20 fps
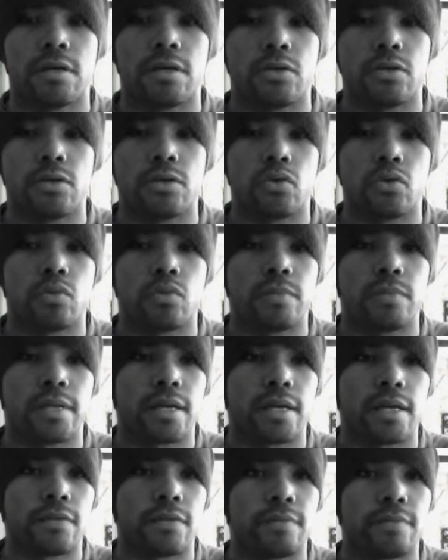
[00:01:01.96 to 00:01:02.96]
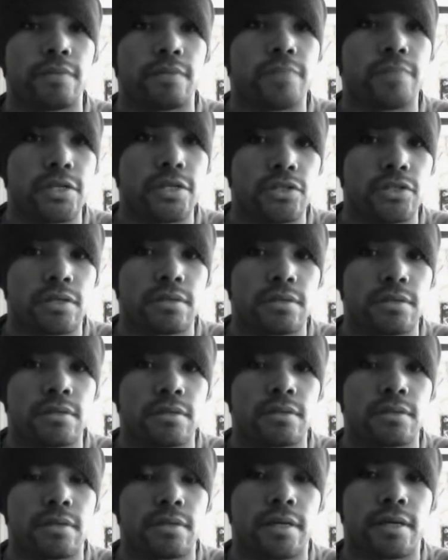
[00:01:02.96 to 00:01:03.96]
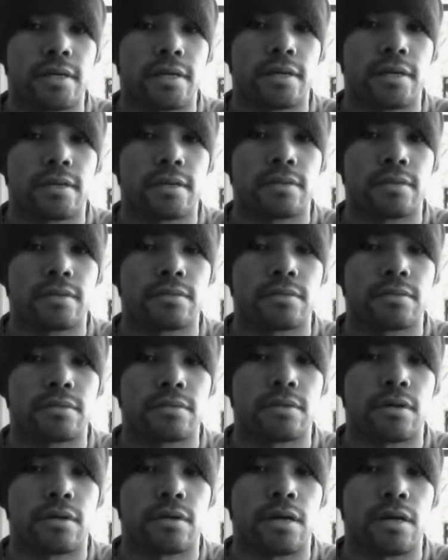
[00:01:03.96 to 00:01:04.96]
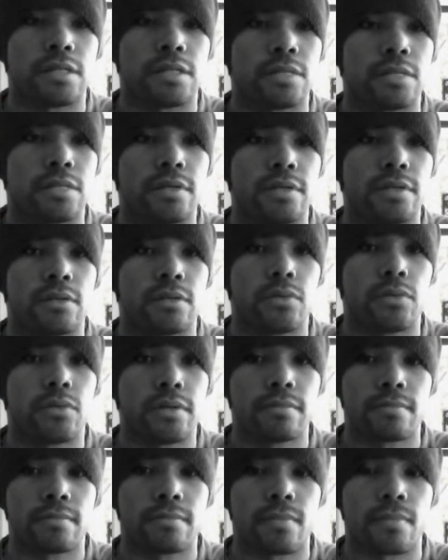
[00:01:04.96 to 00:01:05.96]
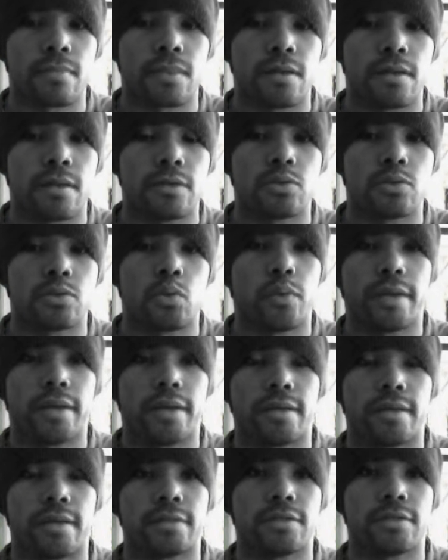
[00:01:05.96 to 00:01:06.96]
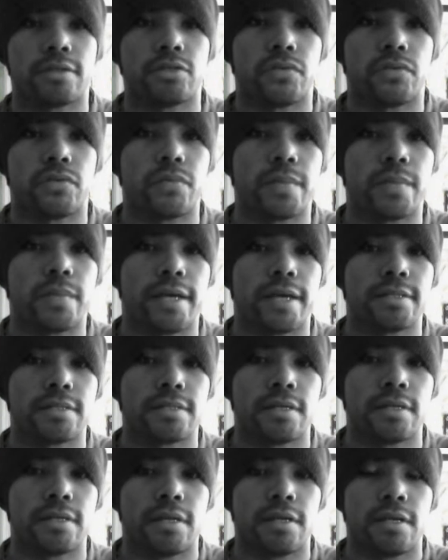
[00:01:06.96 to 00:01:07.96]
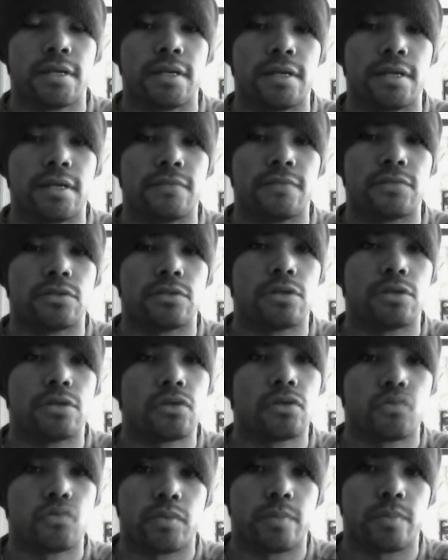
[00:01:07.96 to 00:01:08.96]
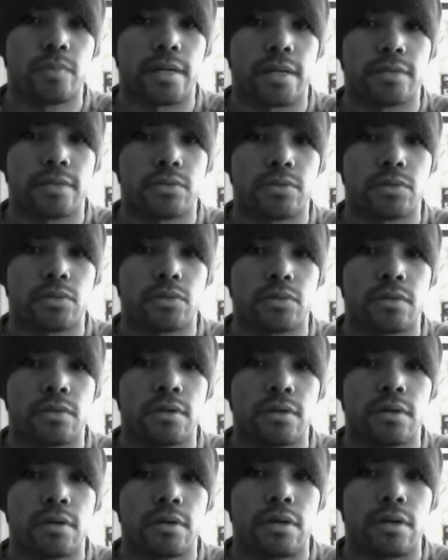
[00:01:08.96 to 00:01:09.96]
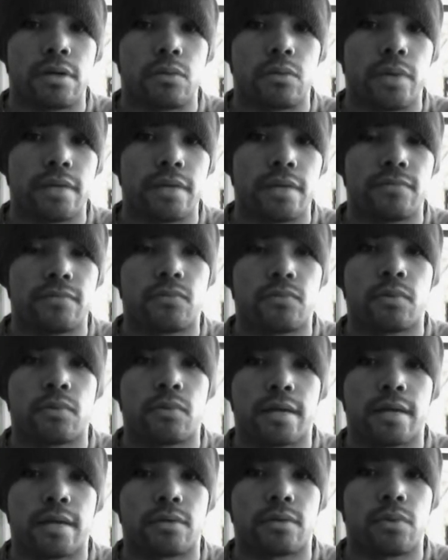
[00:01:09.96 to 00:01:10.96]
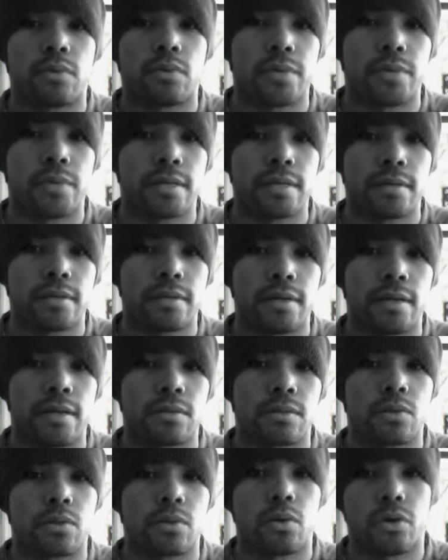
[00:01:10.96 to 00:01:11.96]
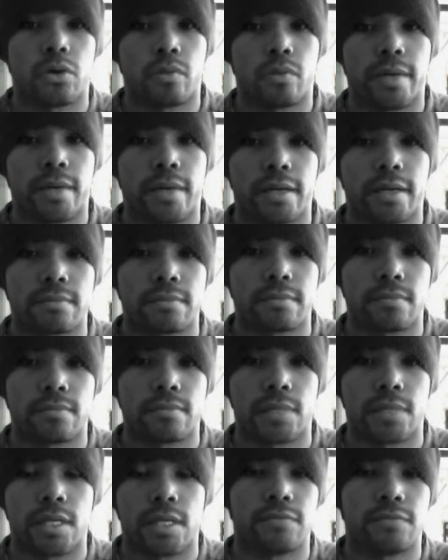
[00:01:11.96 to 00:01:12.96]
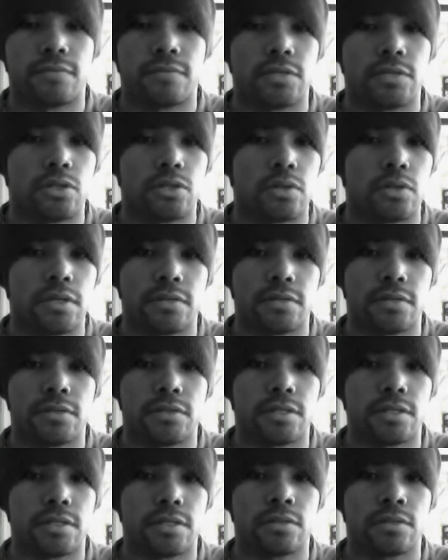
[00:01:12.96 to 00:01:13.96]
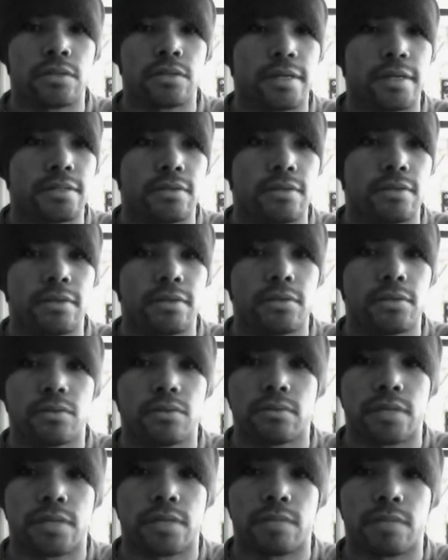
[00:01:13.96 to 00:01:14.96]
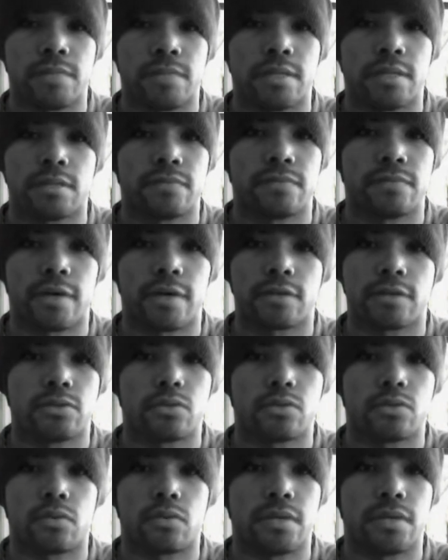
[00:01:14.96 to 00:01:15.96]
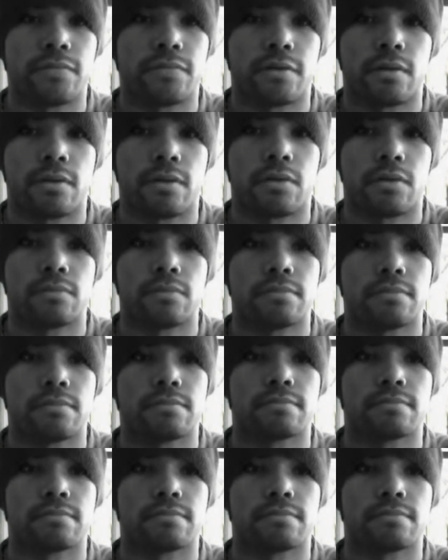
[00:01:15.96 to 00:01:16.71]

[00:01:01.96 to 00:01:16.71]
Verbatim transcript: you will be kind of impatient and uh, a little bit annoying so wait until she replies if she don't reply to you wait for like one week and call her back if she don't if she's not answering you that means it's back so leave her alone